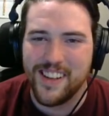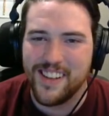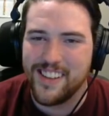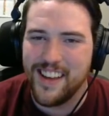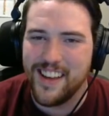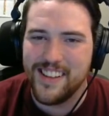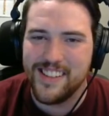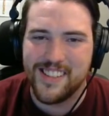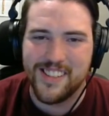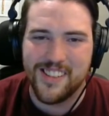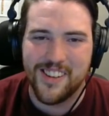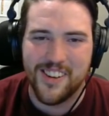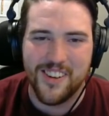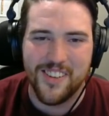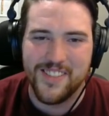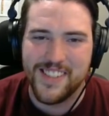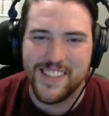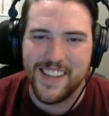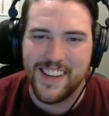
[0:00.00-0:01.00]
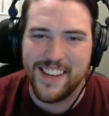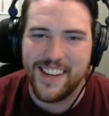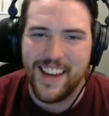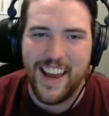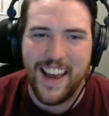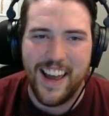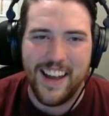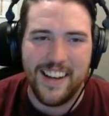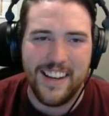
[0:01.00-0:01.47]
think that serves
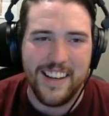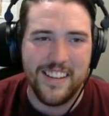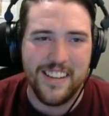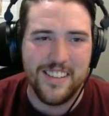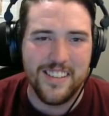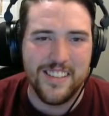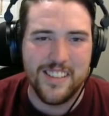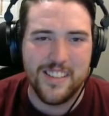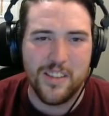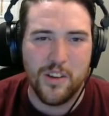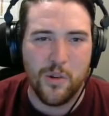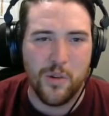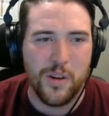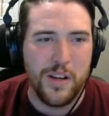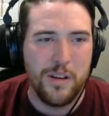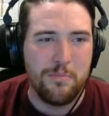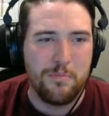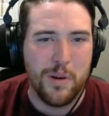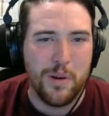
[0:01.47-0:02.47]
like any story